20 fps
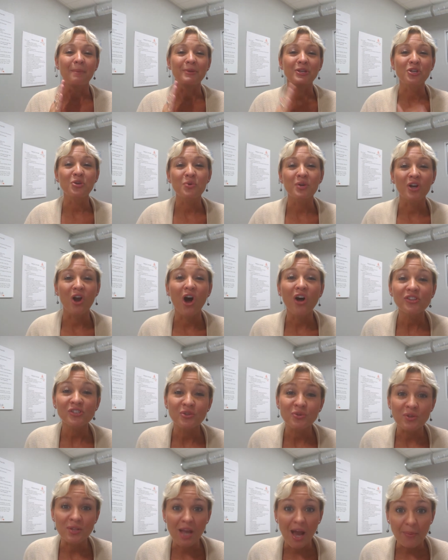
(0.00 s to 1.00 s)
you can
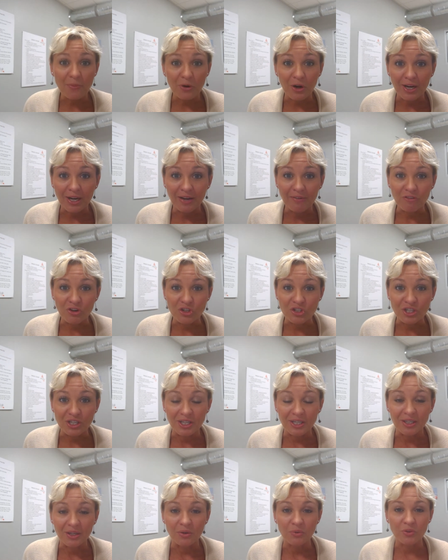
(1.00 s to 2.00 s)
also do the upgraded
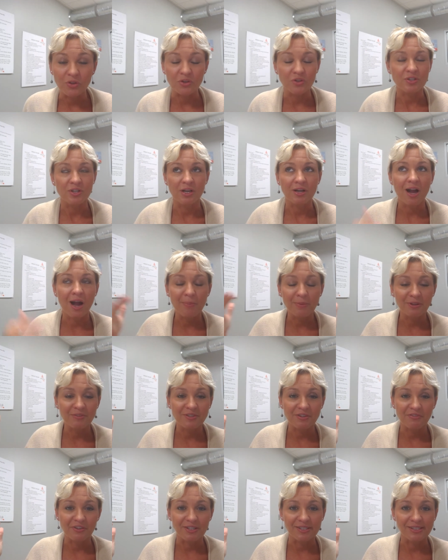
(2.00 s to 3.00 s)
version. There's a couple of
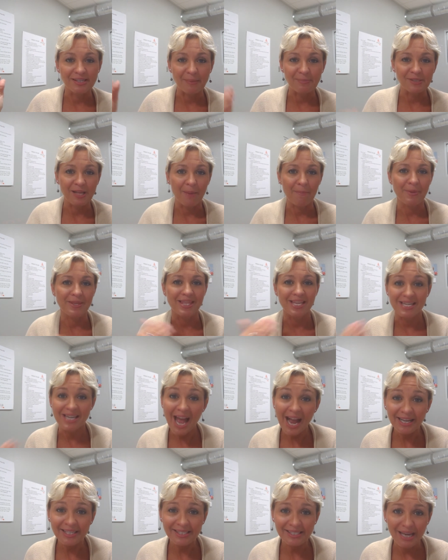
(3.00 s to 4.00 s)
different steps up, but the
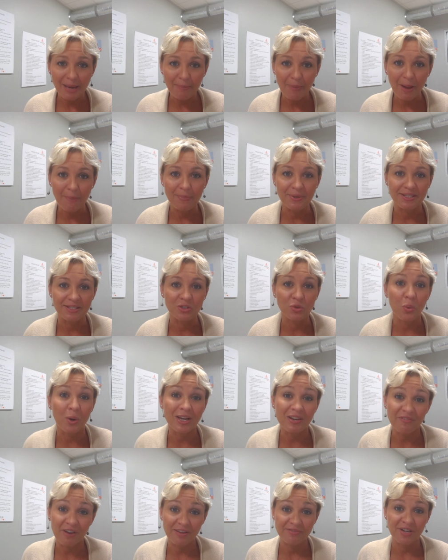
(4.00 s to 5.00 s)
next step up is
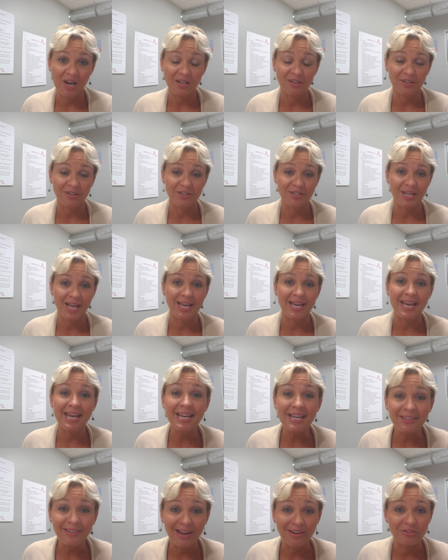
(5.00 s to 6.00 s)
$25, and
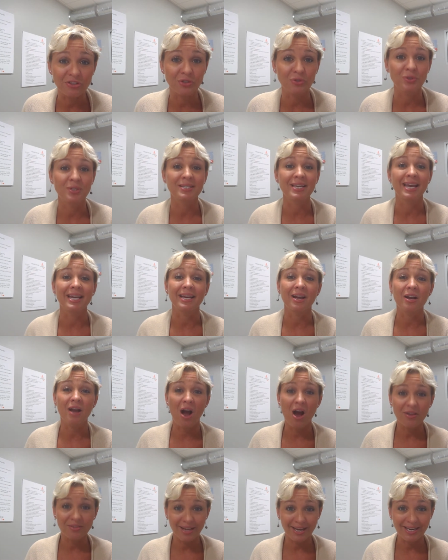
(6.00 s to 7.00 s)
it allows you to take
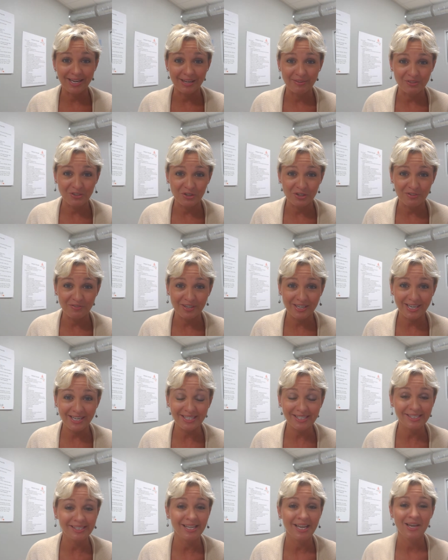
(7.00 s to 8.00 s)
online gift
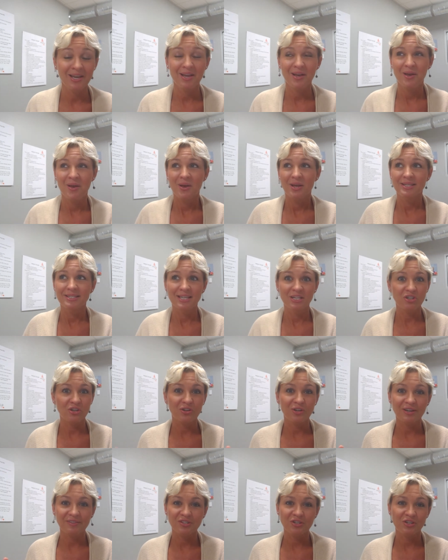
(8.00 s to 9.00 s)
certificates,
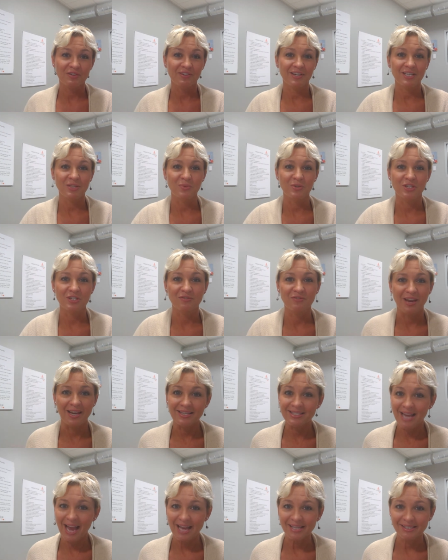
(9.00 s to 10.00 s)
digital gift certificates, which is
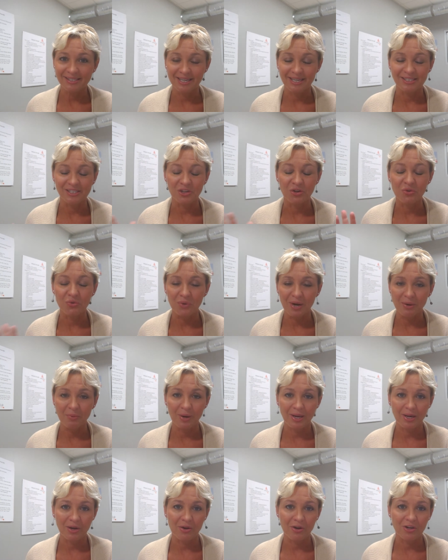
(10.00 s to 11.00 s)
fantastic. It's a great
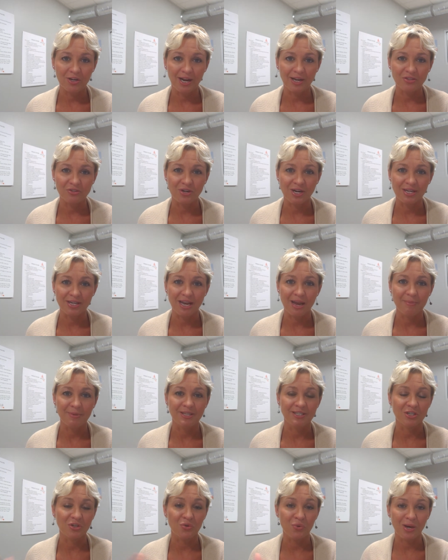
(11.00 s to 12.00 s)
way to earn extra income, and
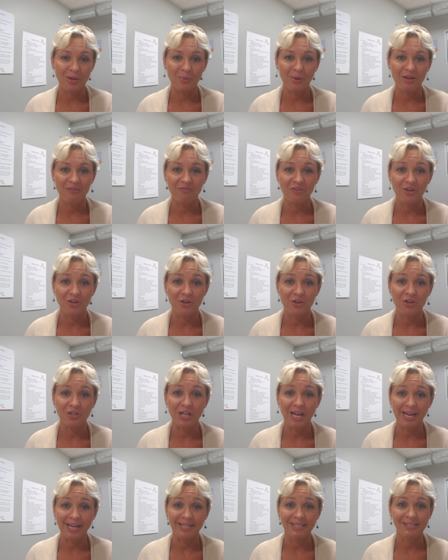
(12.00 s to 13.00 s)
it's a great way for your
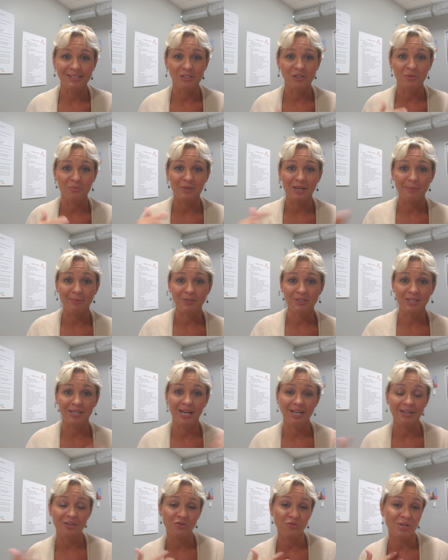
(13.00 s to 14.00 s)
clients to be able to
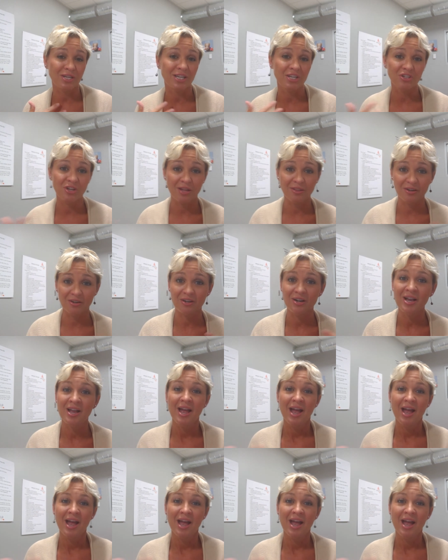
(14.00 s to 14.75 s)
kind of treat each other